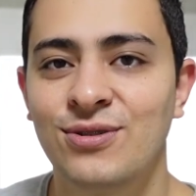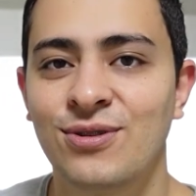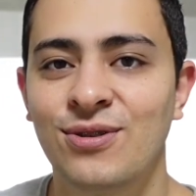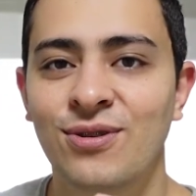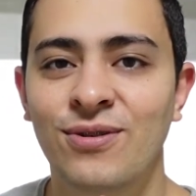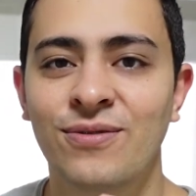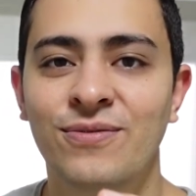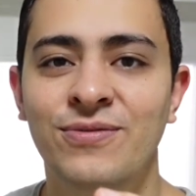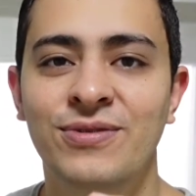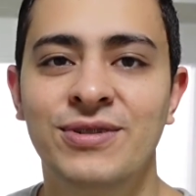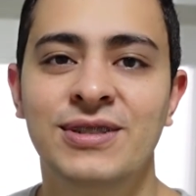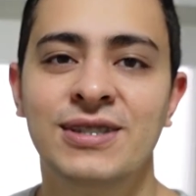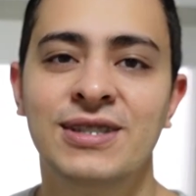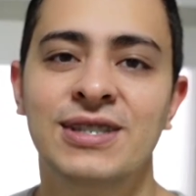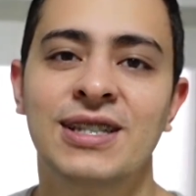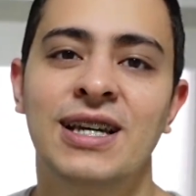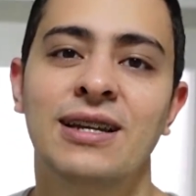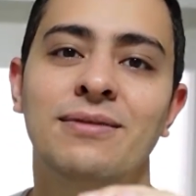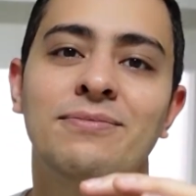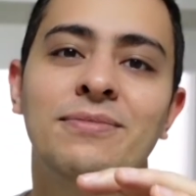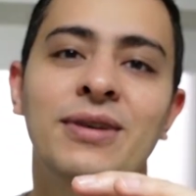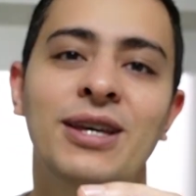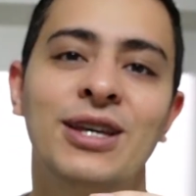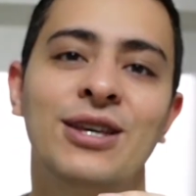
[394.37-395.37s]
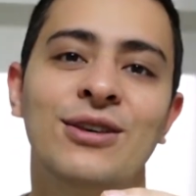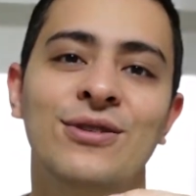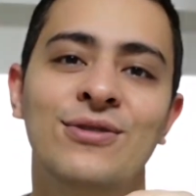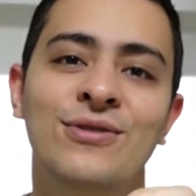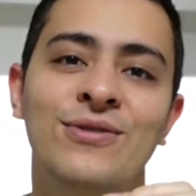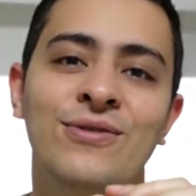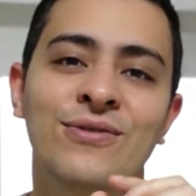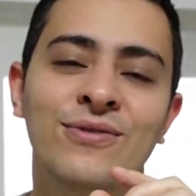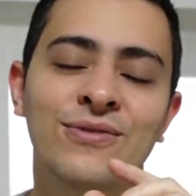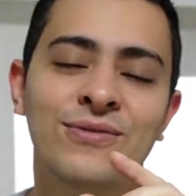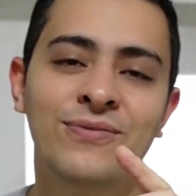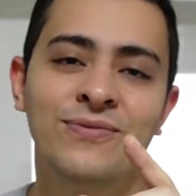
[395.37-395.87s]
confidence and make you
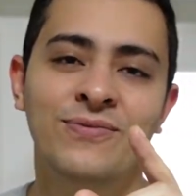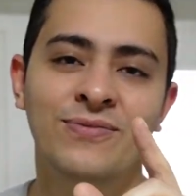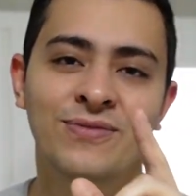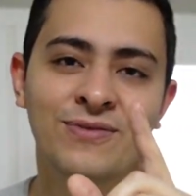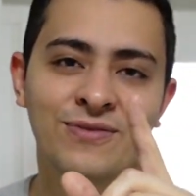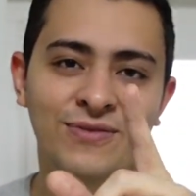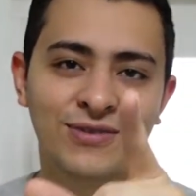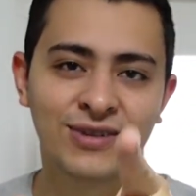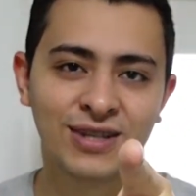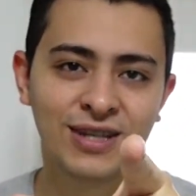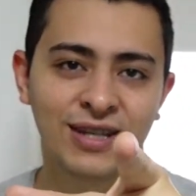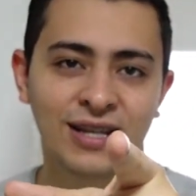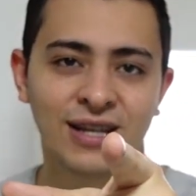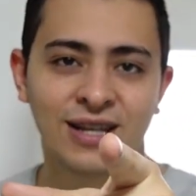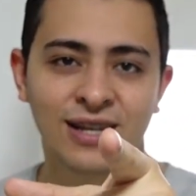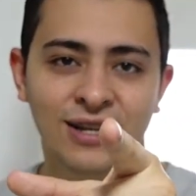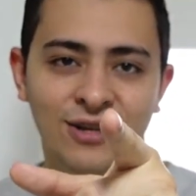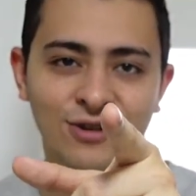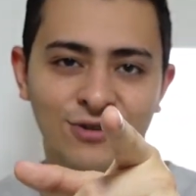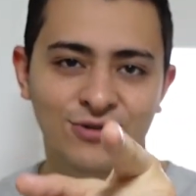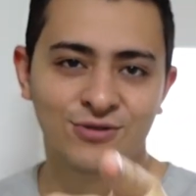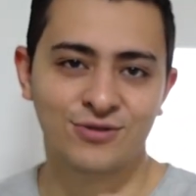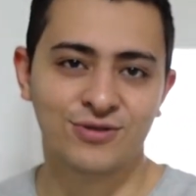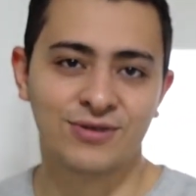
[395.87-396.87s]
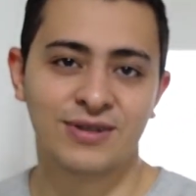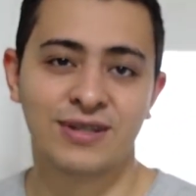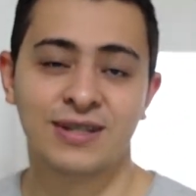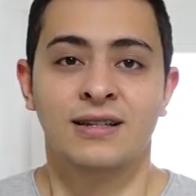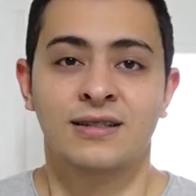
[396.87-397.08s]
feel good.